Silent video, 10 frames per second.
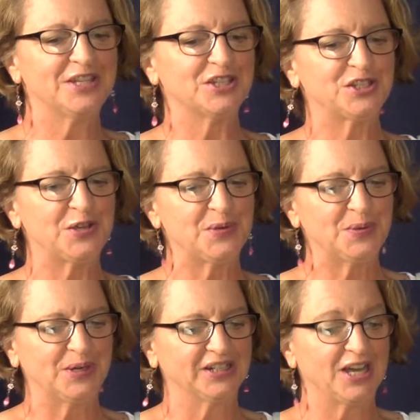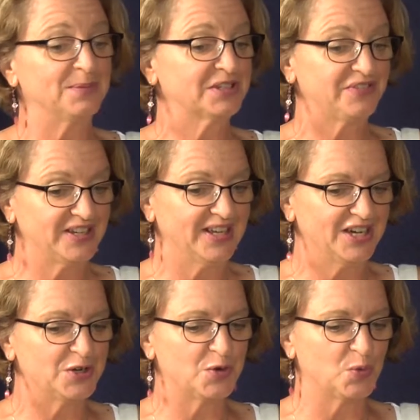so come to find
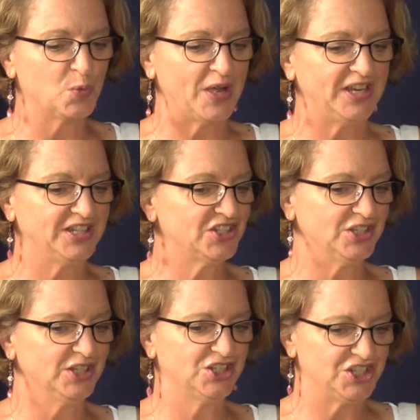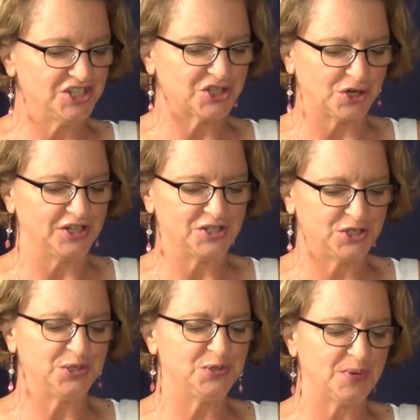out, when she started
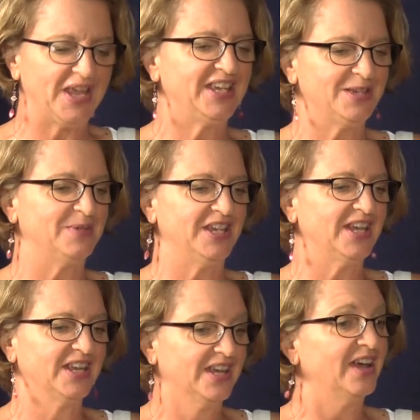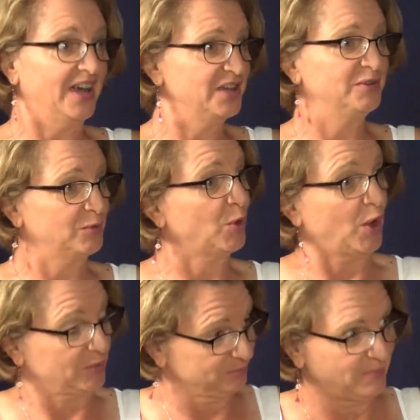to Reiki me,
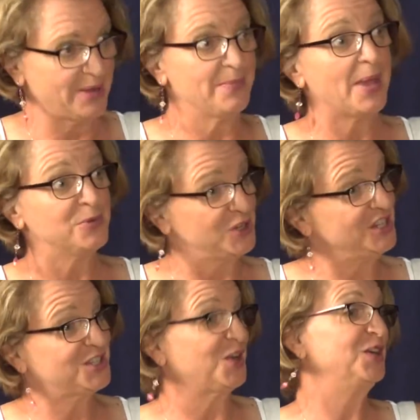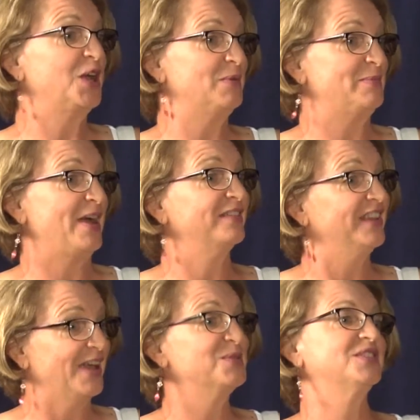my memories started coming back that
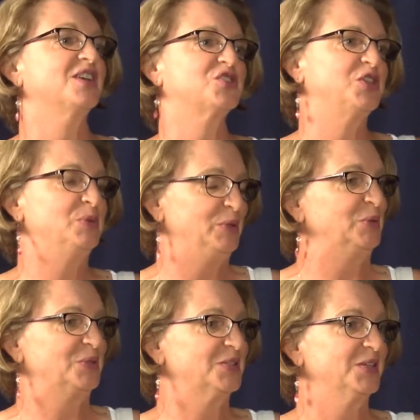I was sexually abused.